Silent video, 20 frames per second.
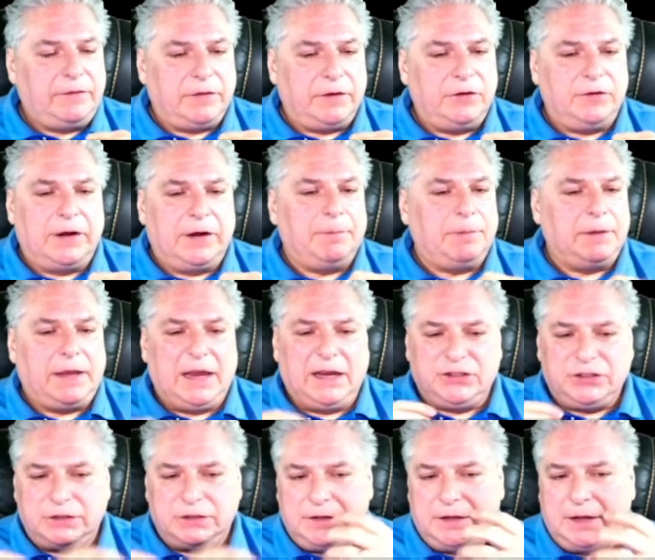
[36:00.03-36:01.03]
your
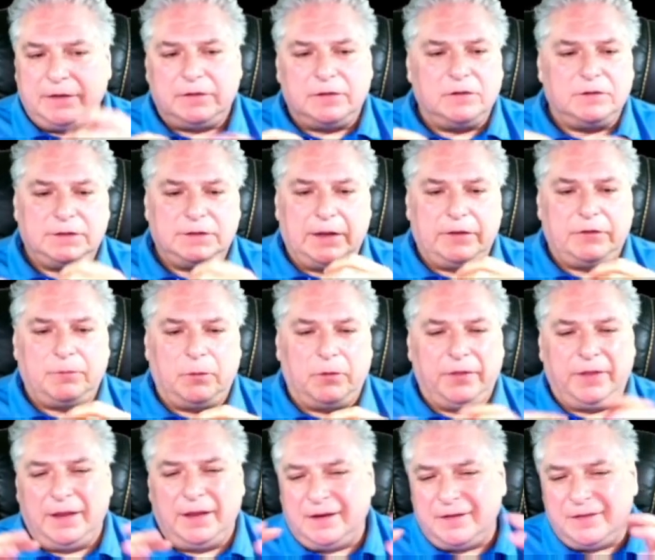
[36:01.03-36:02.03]
application, nice little testable
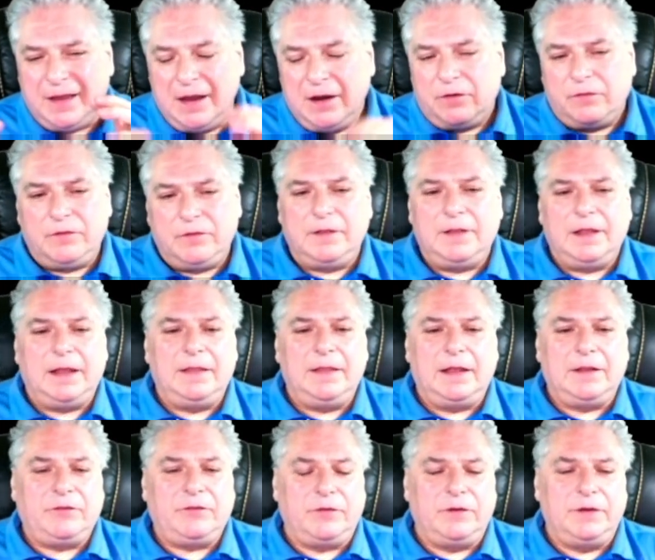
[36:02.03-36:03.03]
things,
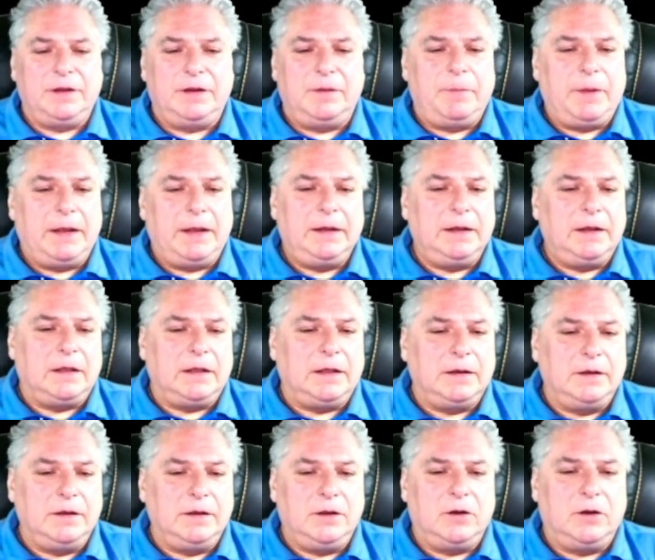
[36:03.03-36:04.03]
that's really depending
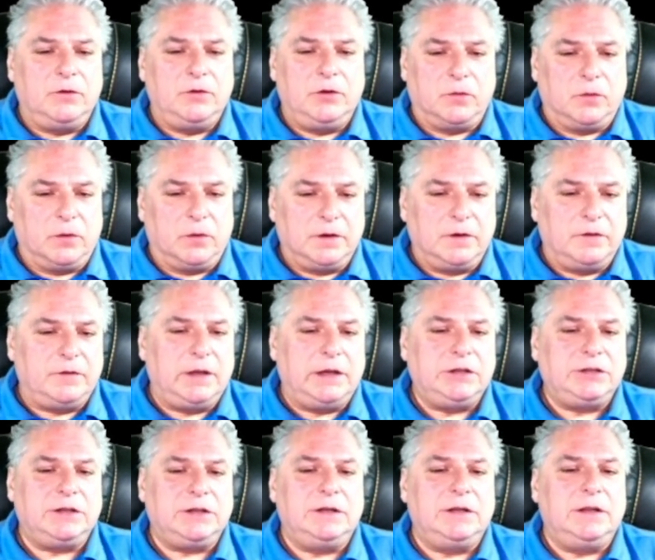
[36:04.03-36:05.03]
on, your
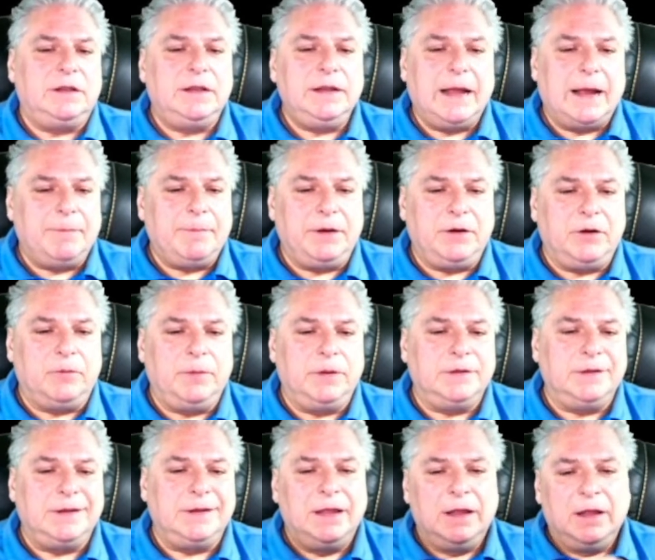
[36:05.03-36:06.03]
organization and the app that you're
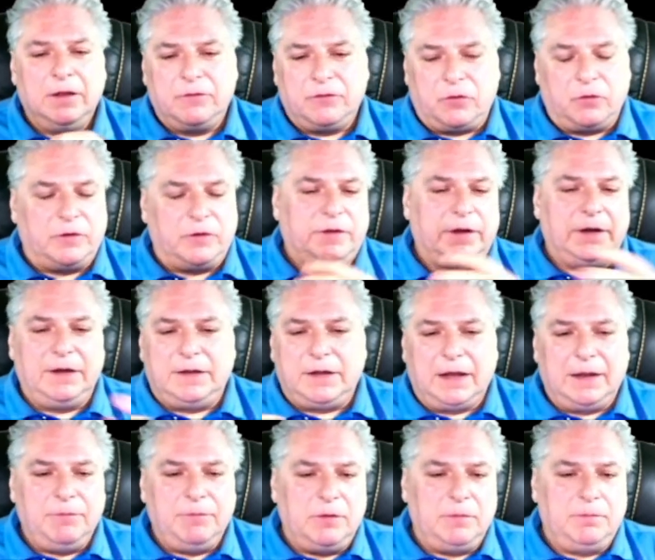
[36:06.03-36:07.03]
building. Of course,
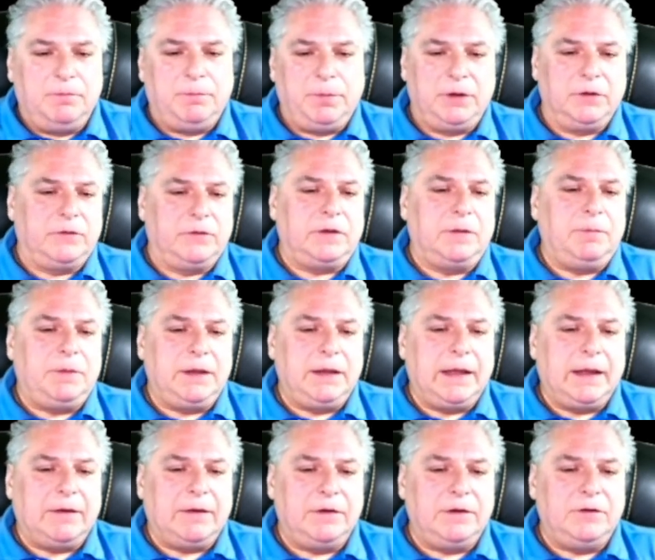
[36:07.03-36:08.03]
anytime you peel something
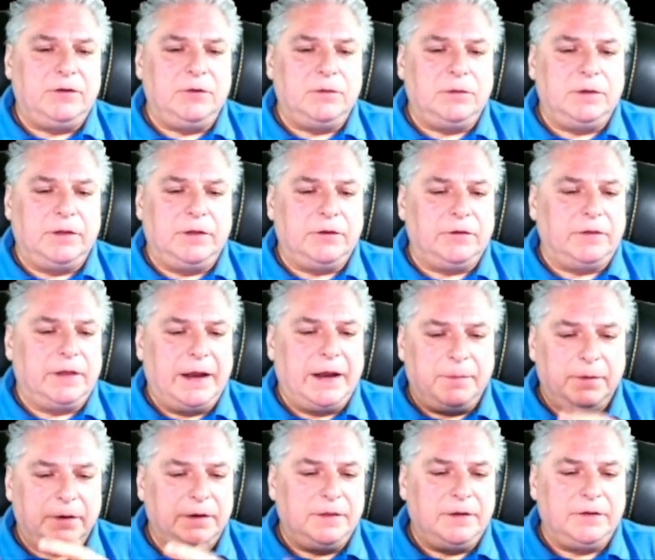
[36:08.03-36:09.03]
out into another
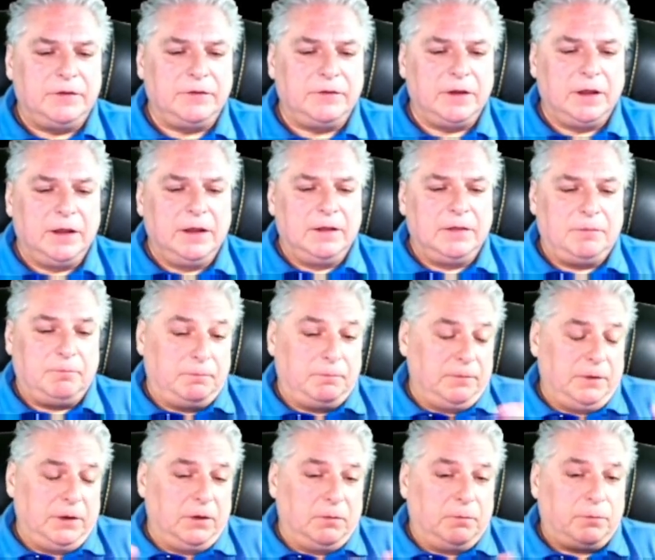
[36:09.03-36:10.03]
library, there's,
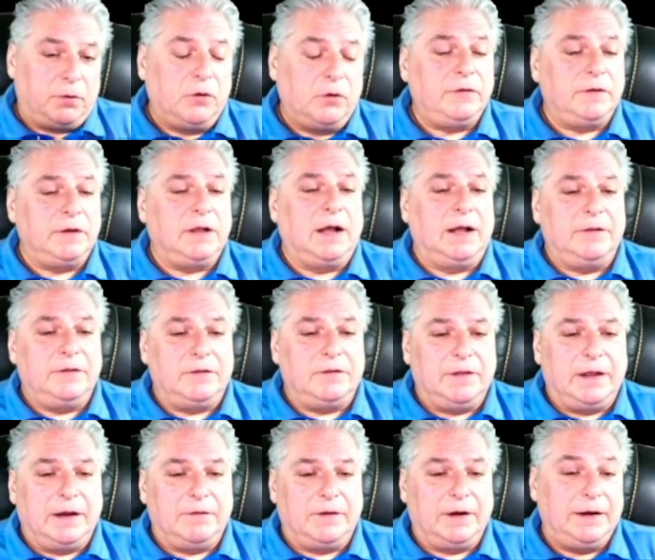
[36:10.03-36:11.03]
pros and cons of
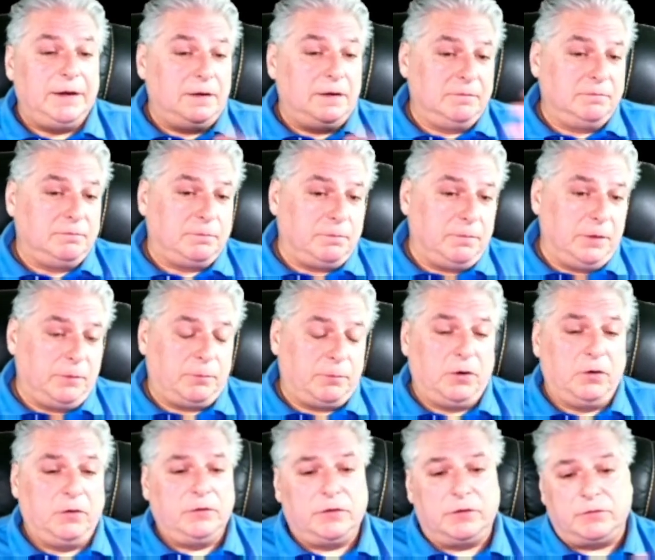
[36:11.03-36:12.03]
that, right? The
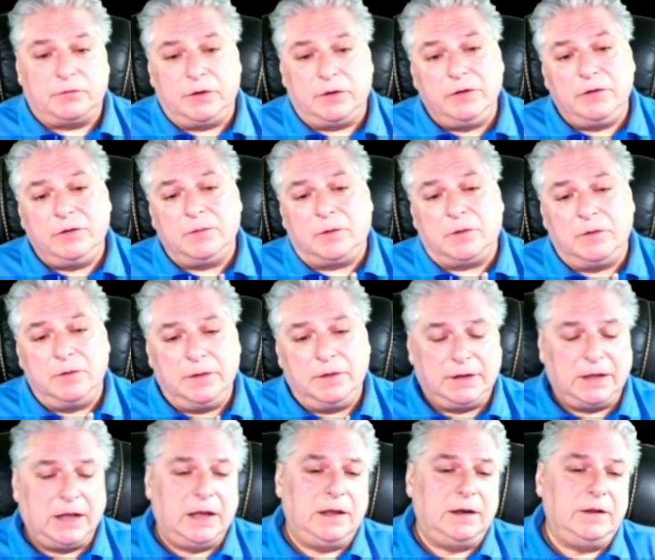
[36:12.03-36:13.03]
pros is it's reusable. The
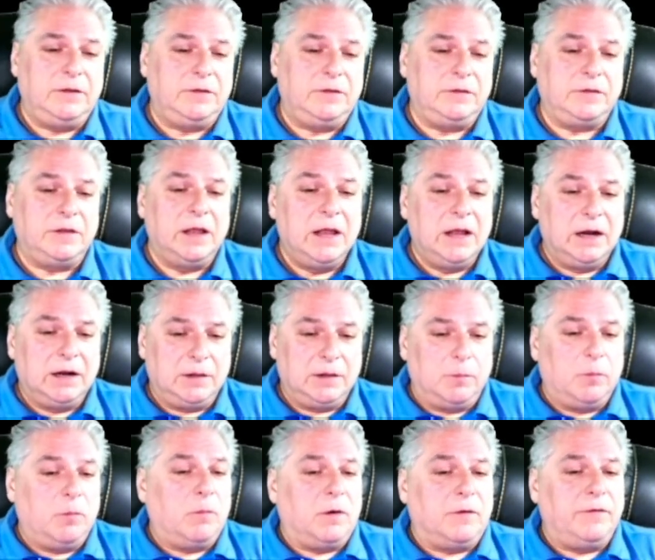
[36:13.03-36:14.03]
con is it's a
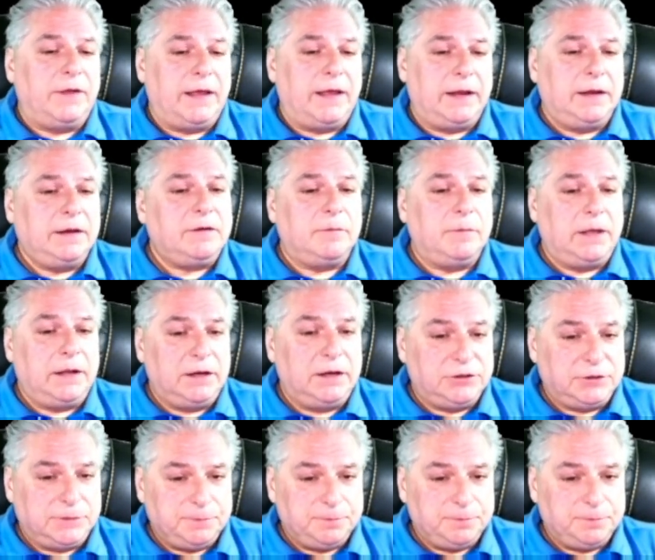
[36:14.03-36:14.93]
little more of a headache to manage.